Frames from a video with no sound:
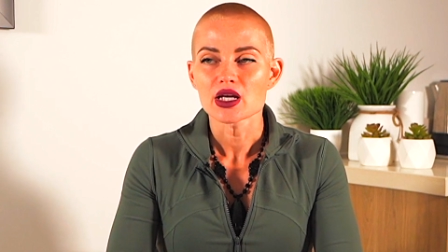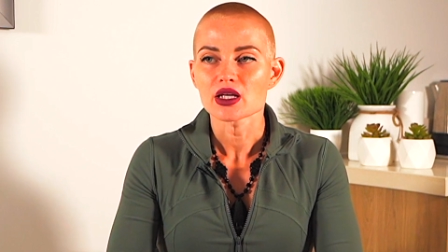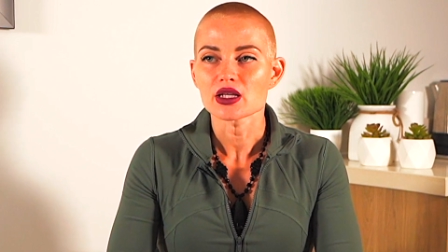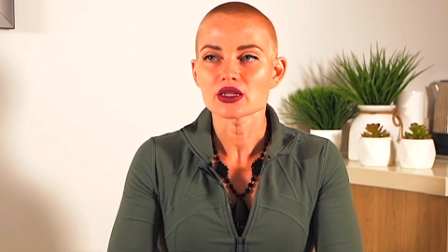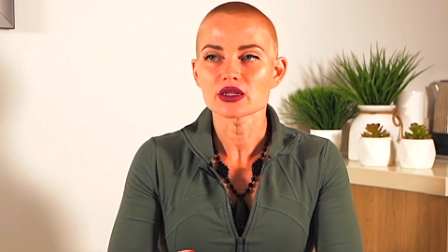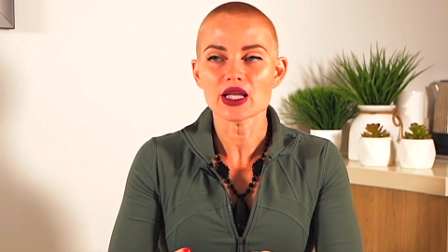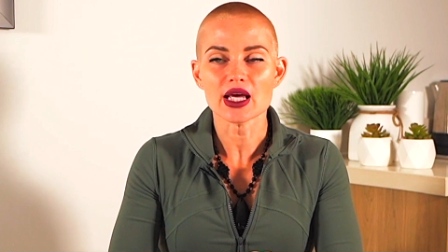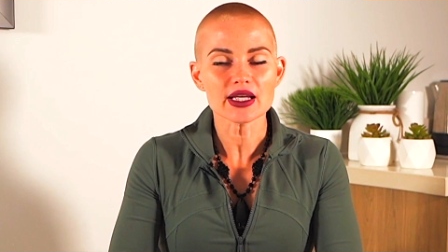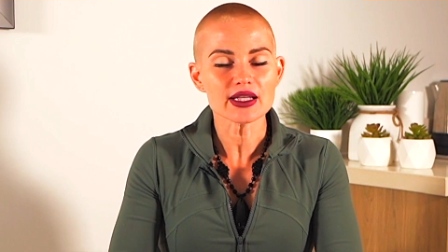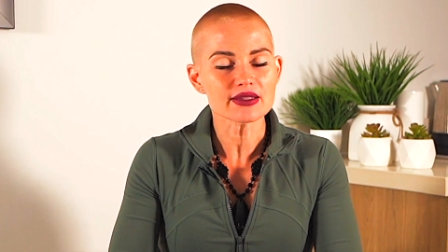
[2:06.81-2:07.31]

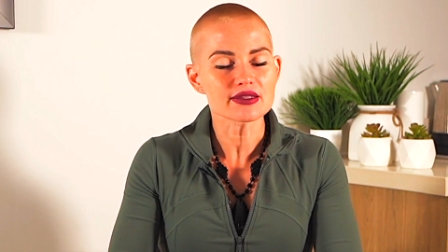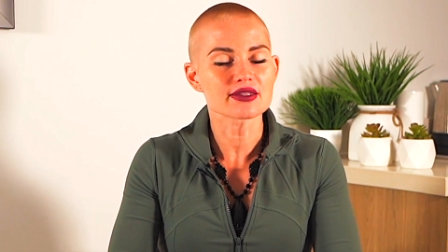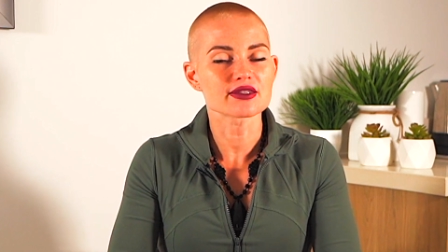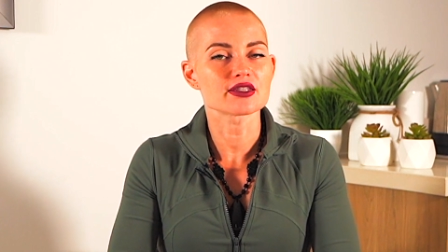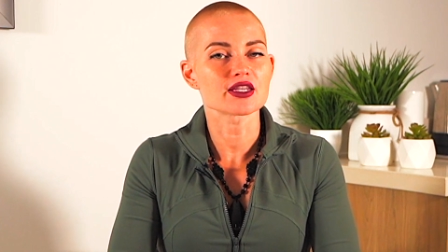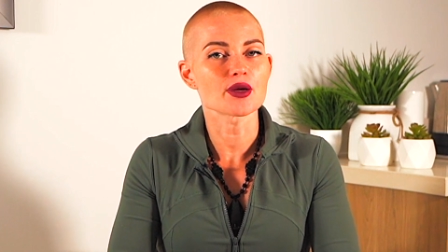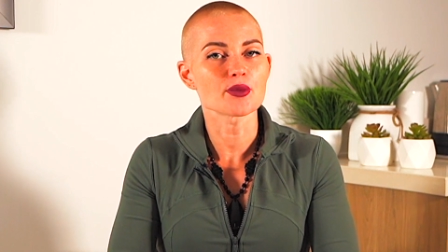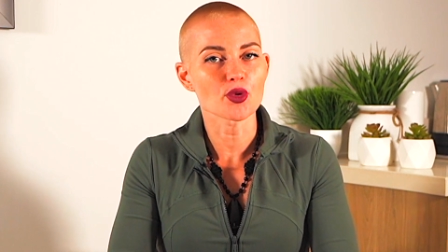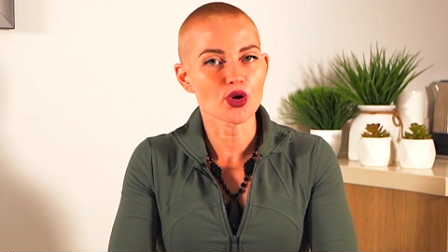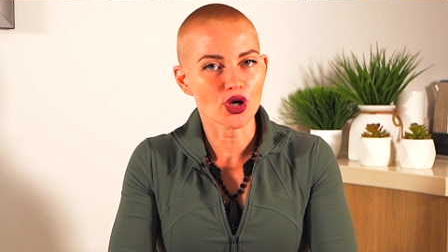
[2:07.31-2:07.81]
let it
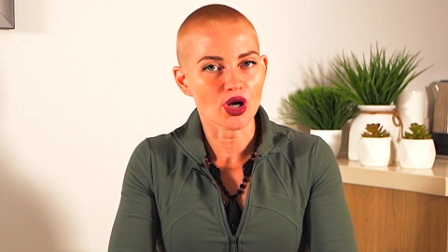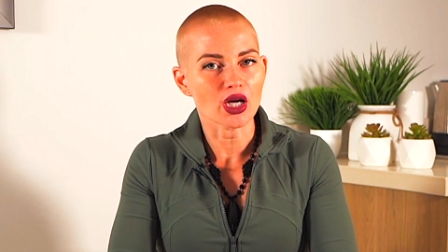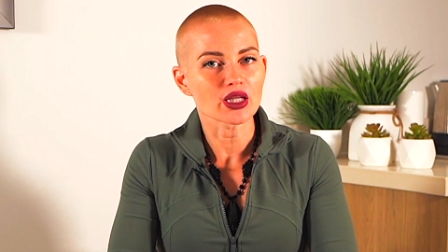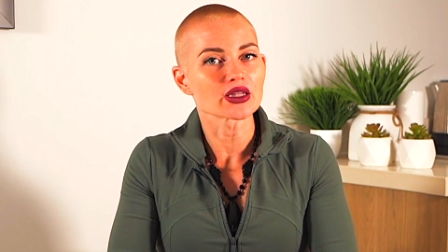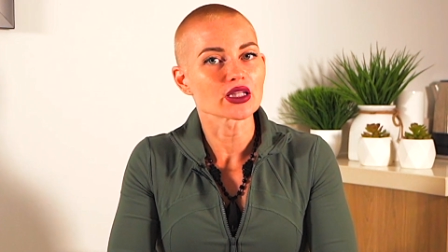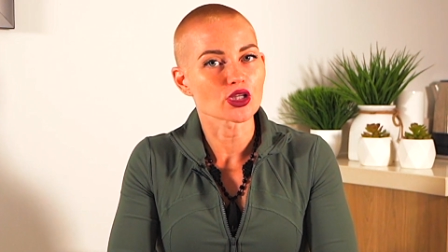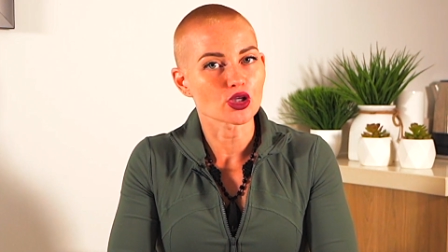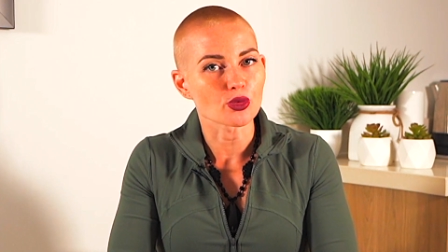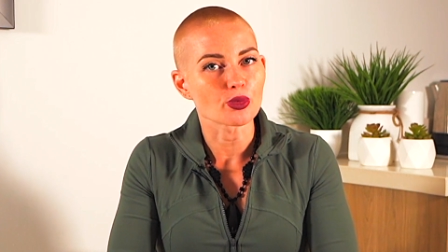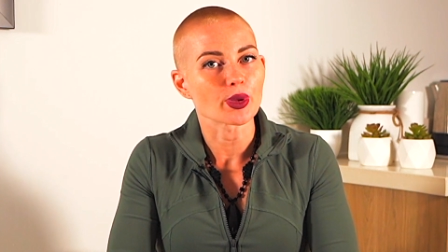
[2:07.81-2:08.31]
simmer a
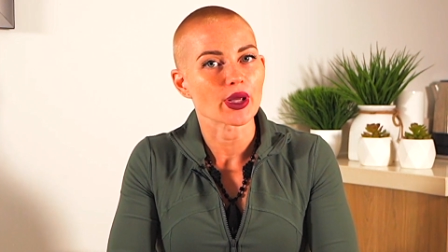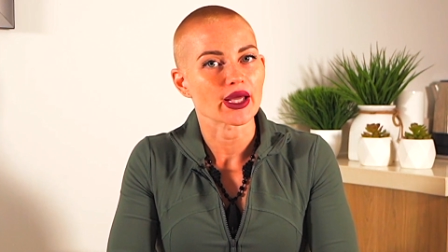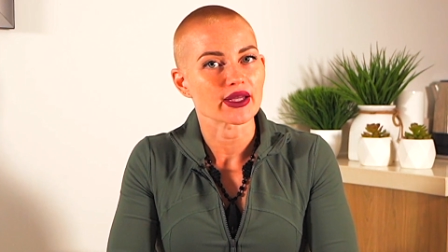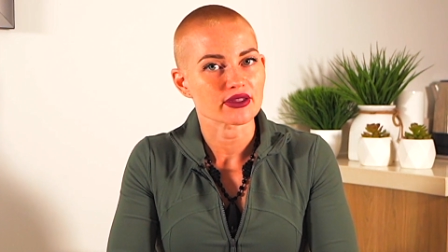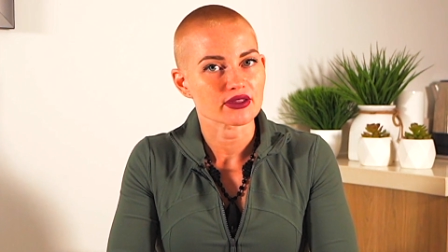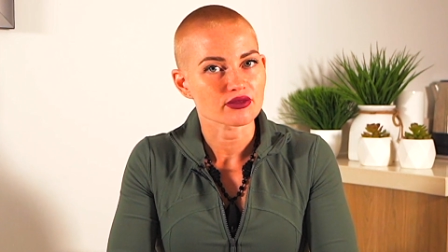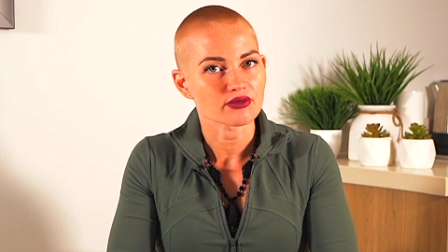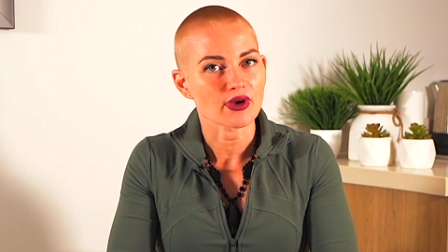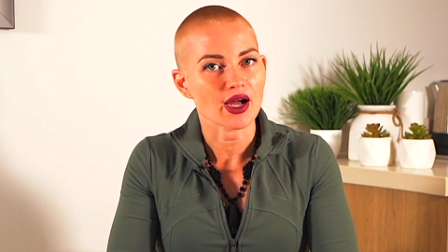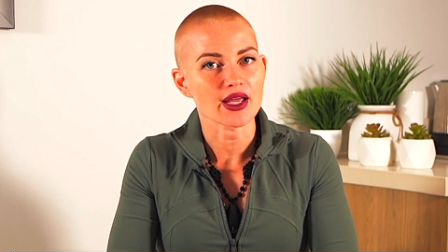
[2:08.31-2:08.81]
little
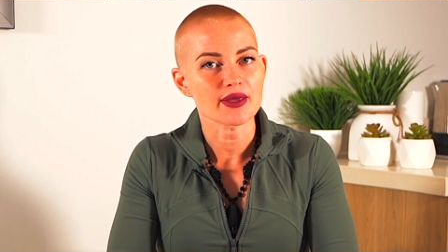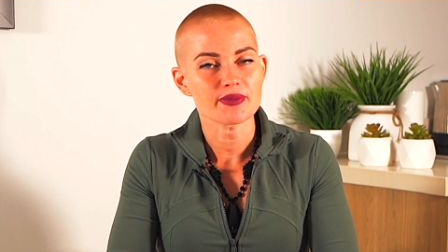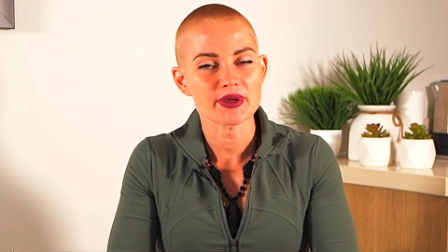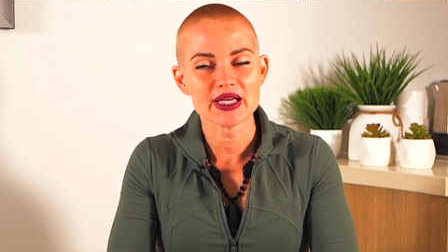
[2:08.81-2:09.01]
bit, right?